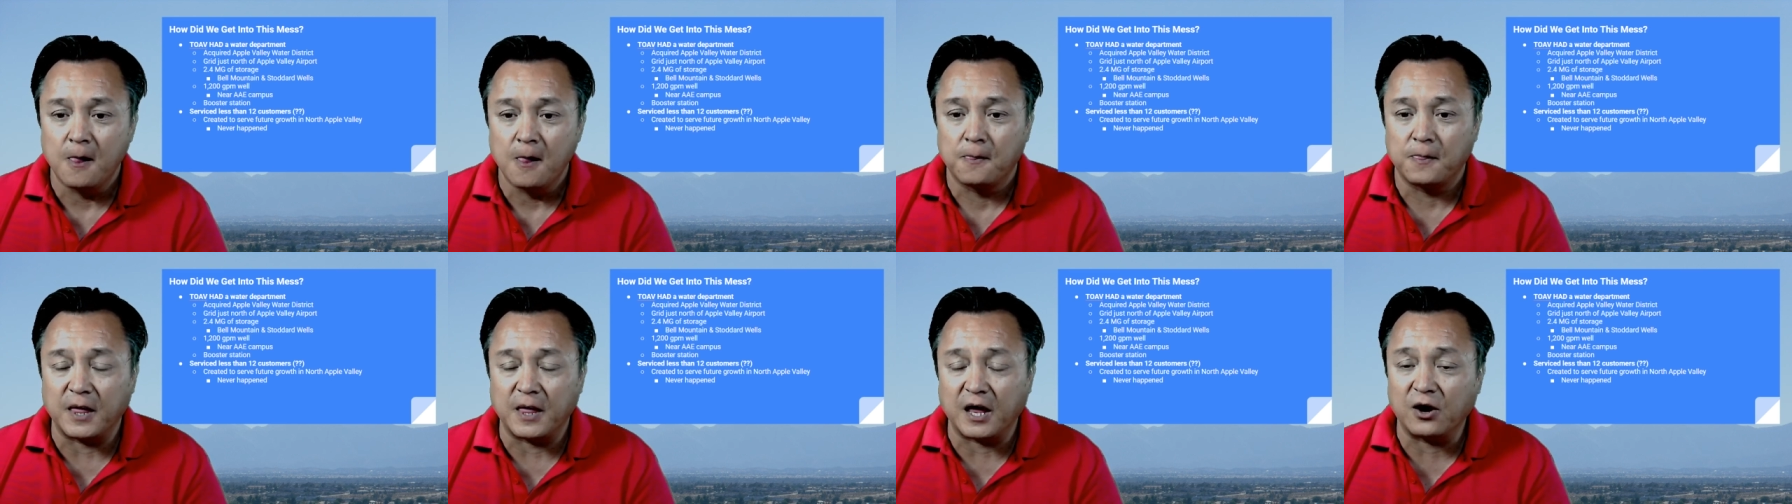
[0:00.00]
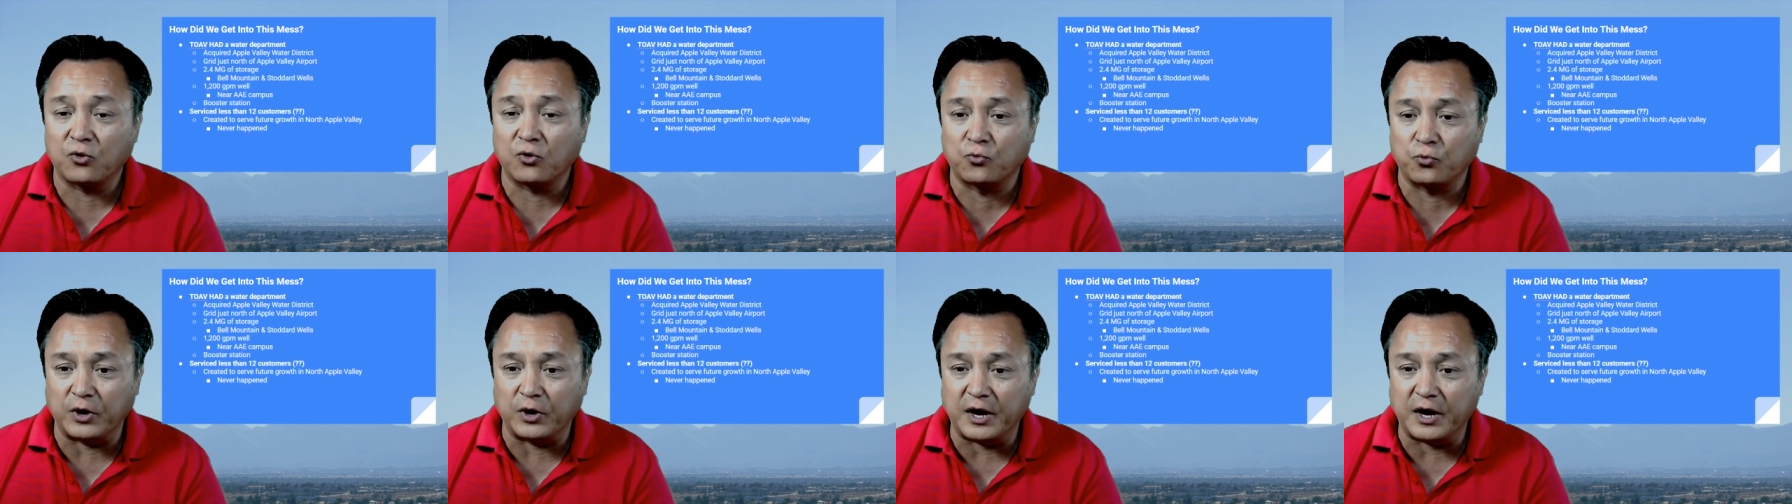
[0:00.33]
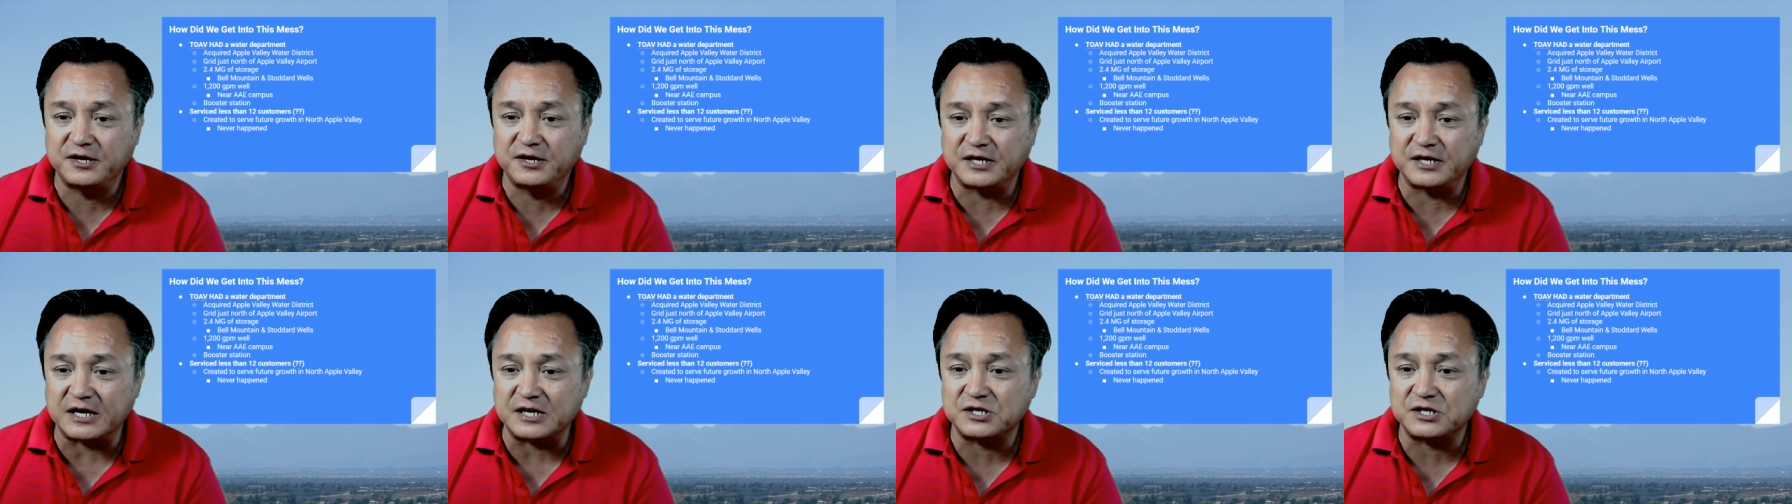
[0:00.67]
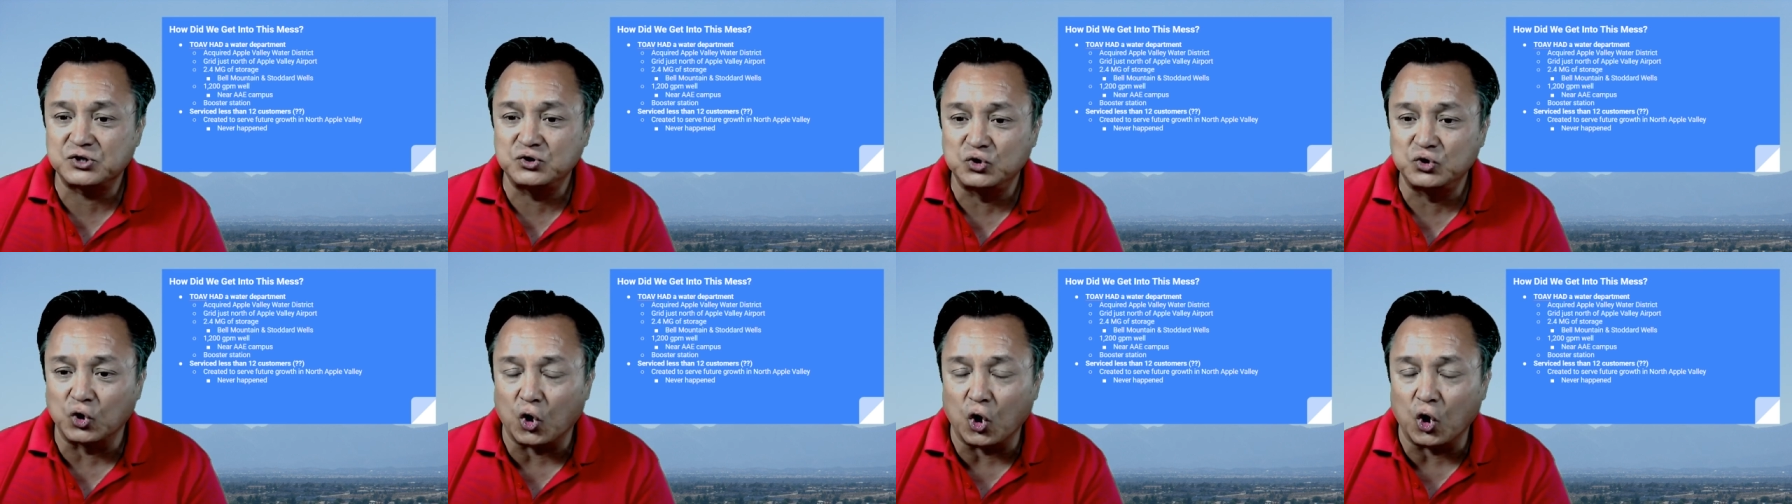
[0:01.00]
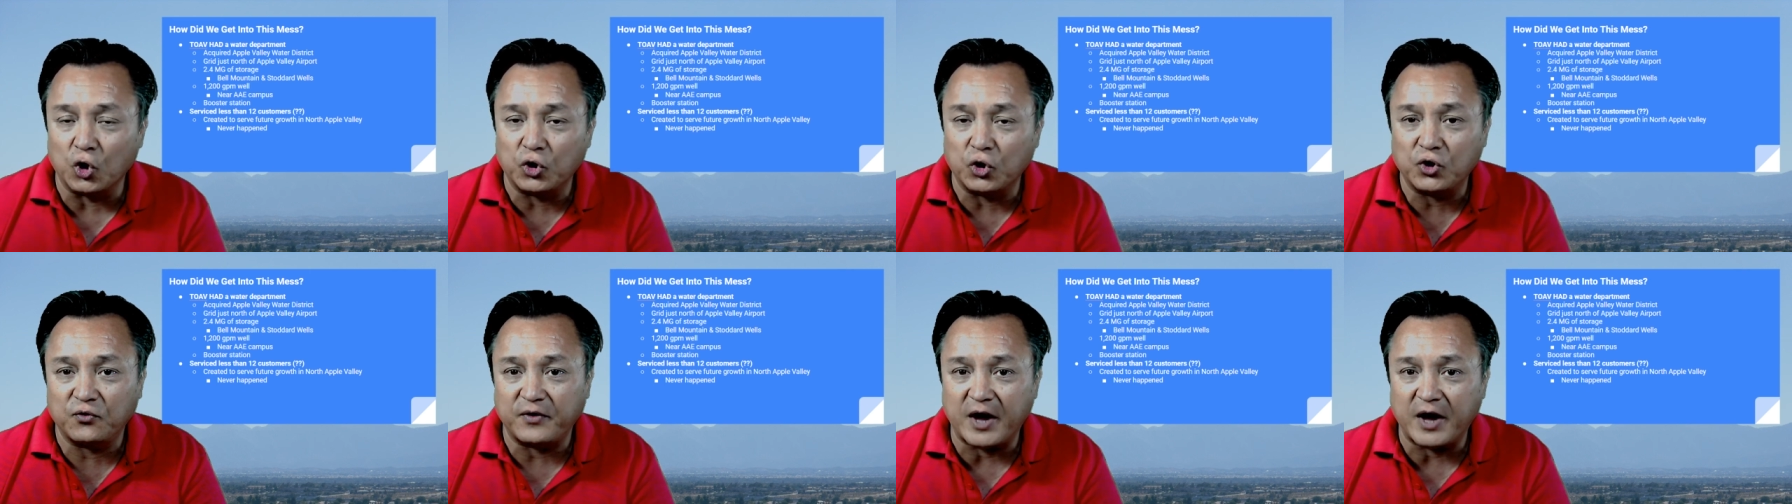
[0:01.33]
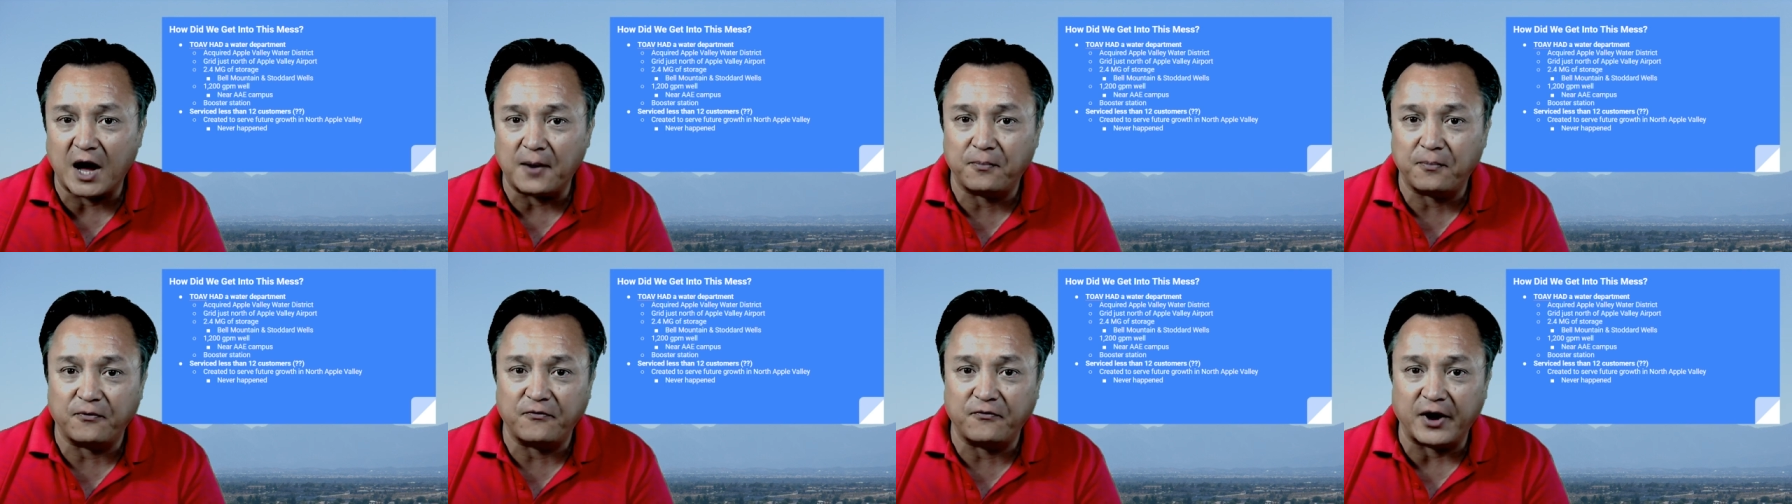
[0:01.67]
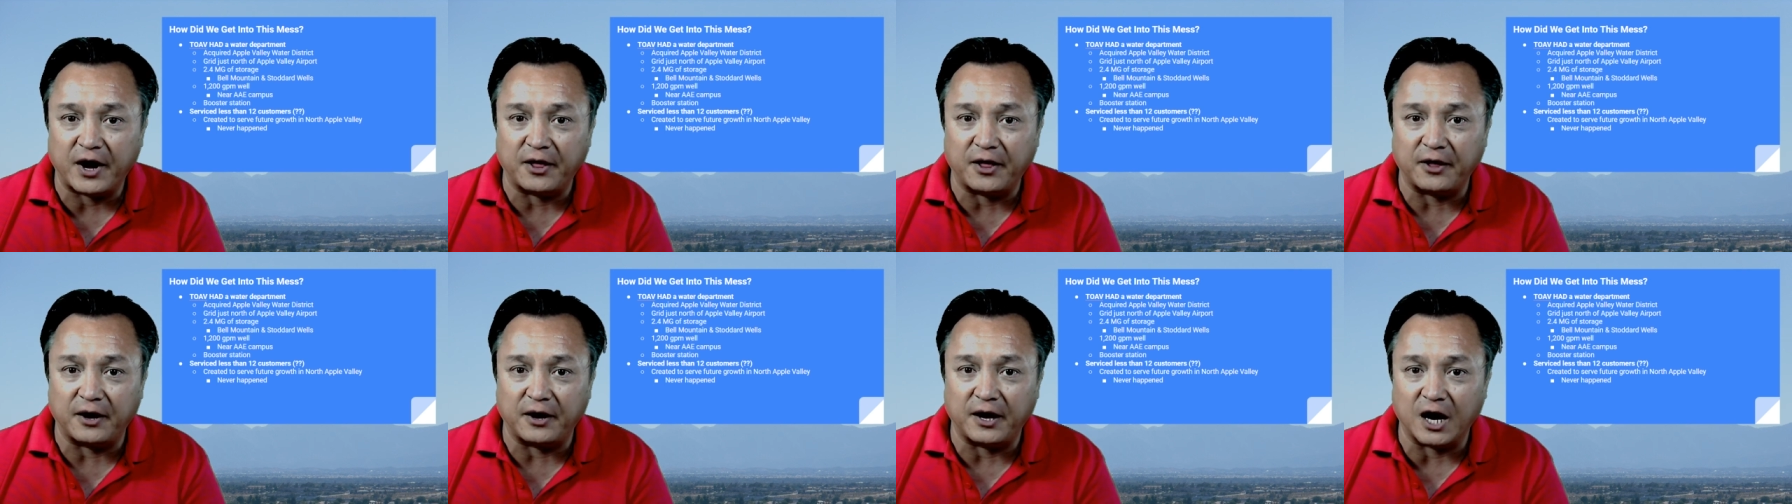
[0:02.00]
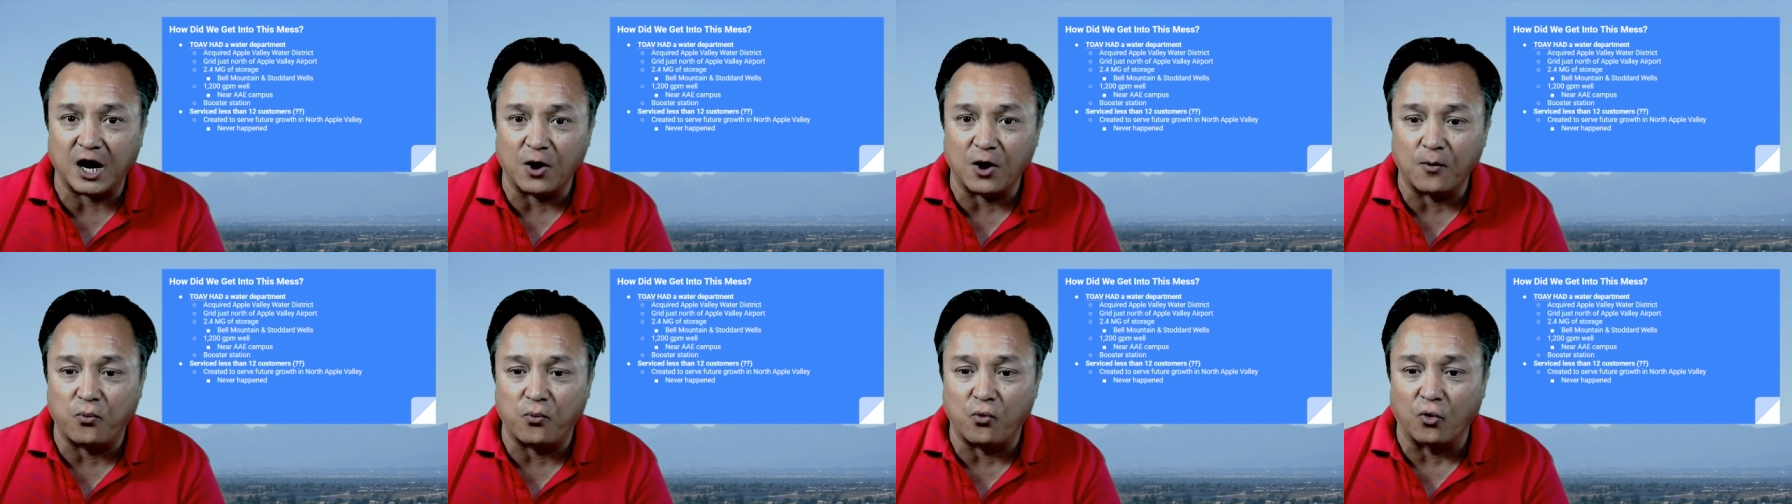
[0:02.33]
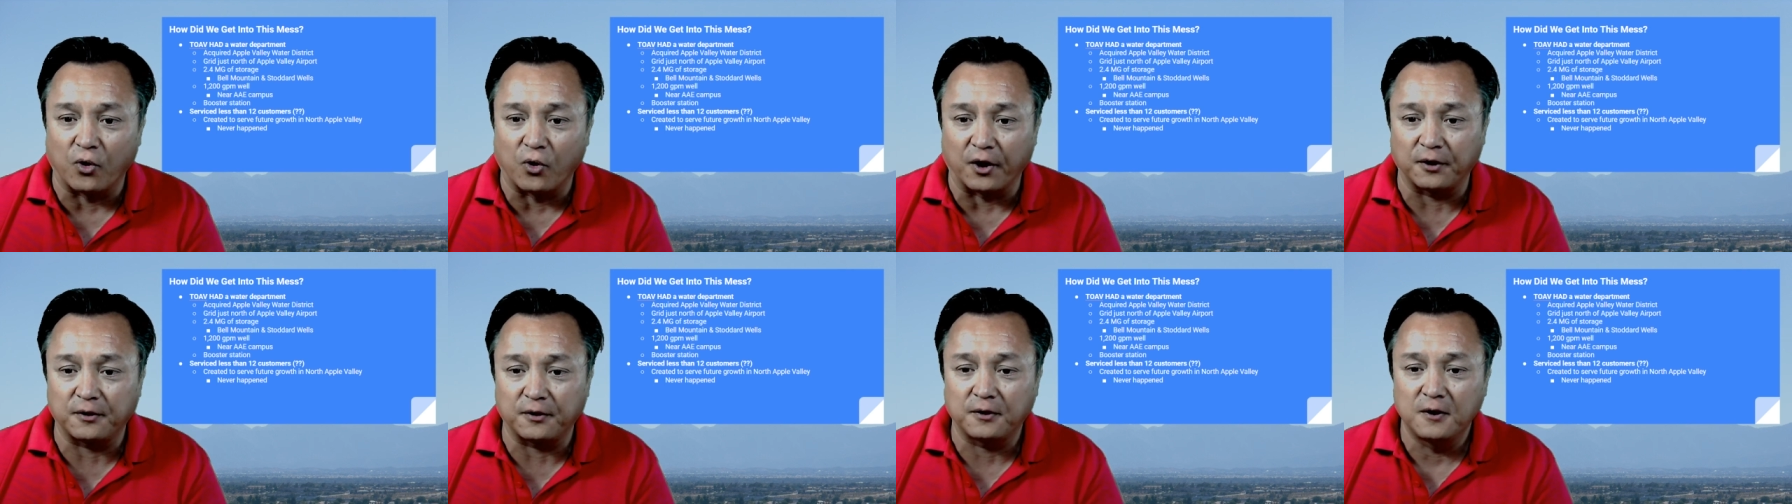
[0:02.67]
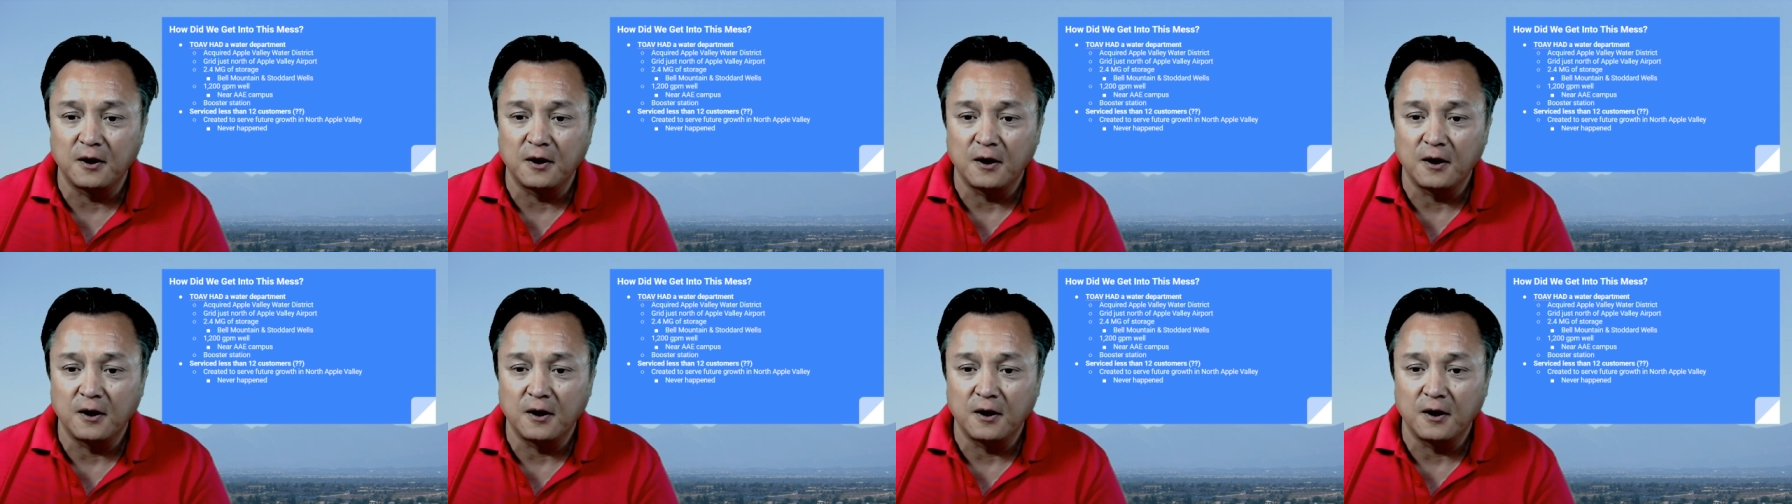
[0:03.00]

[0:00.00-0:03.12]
They had a grid just north of Apple Valley Airport.